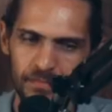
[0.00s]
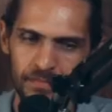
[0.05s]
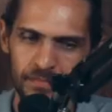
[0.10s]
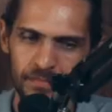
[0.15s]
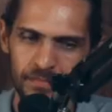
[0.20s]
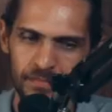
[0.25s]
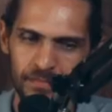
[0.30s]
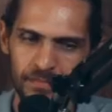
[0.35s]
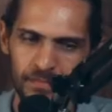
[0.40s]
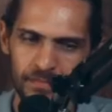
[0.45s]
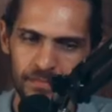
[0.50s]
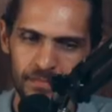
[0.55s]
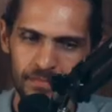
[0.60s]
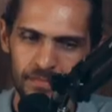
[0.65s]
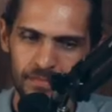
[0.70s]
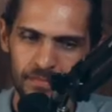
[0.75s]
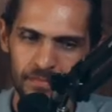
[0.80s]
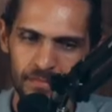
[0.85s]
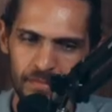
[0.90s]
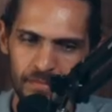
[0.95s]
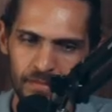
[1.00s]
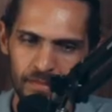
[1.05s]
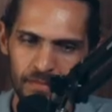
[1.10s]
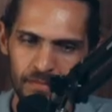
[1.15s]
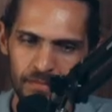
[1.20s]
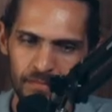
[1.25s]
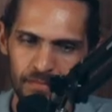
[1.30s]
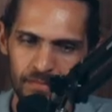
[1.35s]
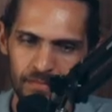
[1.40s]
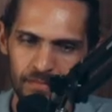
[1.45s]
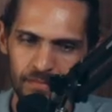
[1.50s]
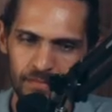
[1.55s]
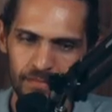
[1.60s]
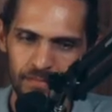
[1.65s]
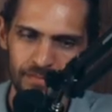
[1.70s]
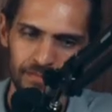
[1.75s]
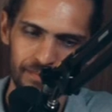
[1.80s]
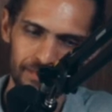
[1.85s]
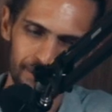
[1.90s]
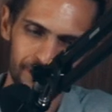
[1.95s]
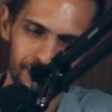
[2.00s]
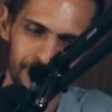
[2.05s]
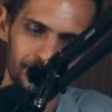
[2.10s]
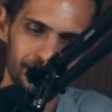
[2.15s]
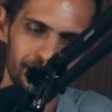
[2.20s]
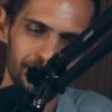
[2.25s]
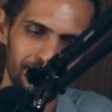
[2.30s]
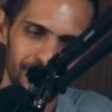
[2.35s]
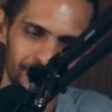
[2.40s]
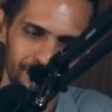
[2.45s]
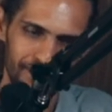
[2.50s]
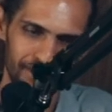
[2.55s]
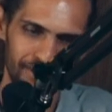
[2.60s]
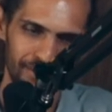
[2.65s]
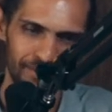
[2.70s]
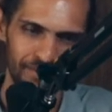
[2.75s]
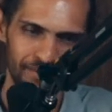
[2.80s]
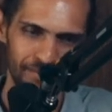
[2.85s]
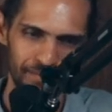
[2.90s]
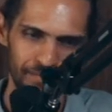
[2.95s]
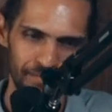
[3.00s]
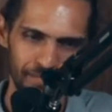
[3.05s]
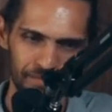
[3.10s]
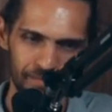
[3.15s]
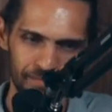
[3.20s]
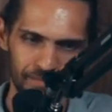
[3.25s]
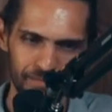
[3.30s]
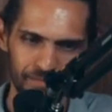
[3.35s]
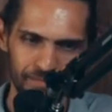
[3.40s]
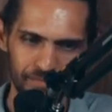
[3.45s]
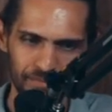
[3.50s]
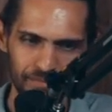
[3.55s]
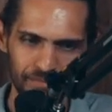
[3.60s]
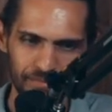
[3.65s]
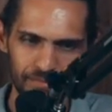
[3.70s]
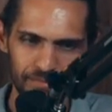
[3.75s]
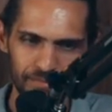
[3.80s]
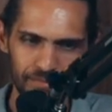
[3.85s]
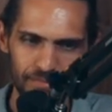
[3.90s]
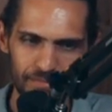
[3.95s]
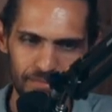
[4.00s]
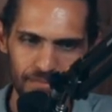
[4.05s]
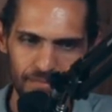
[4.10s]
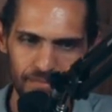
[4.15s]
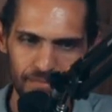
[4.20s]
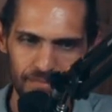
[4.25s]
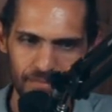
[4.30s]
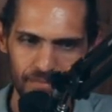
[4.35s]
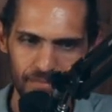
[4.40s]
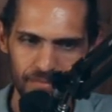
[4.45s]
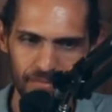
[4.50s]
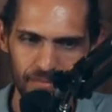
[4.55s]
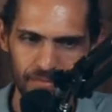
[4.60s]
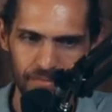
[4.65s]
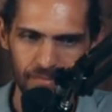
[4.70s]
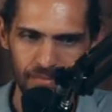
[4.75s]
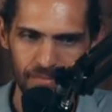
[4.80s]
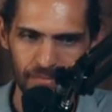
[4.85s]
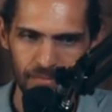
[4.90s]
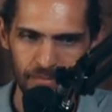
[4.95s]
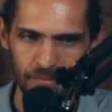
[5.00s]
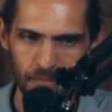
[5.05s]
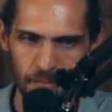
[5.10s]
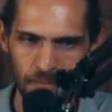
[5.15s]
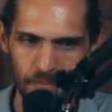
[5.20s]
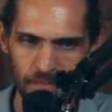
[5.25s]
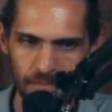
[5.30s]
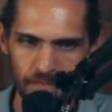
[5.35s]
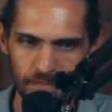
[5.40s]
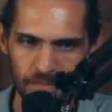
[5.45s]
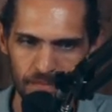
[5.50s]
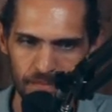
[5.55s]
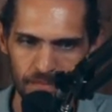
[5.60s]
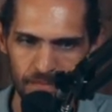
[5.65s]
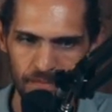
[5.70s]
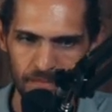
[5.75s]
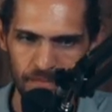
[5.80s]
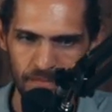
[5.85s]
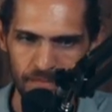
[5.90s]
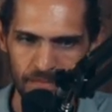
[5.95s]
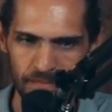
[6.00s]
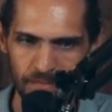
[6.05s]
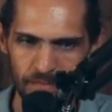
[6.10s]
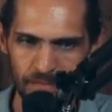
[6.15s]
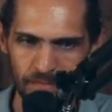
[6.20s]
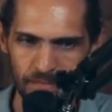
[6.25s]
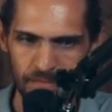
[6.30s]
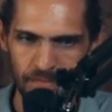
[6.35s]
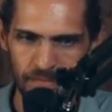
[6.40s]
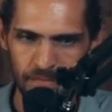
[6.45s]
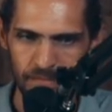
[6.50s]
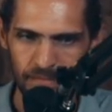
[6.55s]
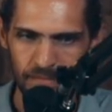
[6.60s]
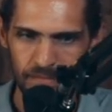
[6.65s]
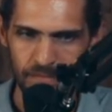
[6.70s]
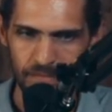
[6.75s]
(not speaking)